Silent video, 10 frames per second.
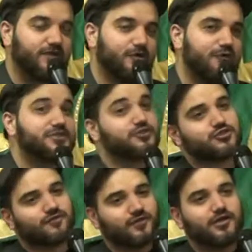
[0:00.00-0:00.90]
done the
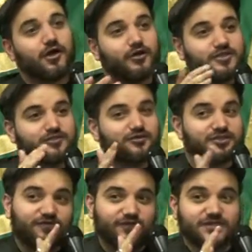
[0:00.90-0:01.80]
research to figure out is there a
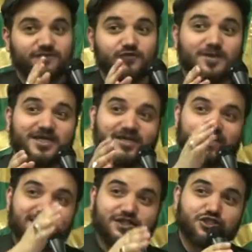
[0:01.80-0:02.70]
difference if you make the
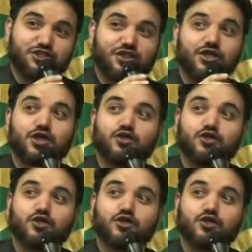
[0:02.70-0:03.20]
intention?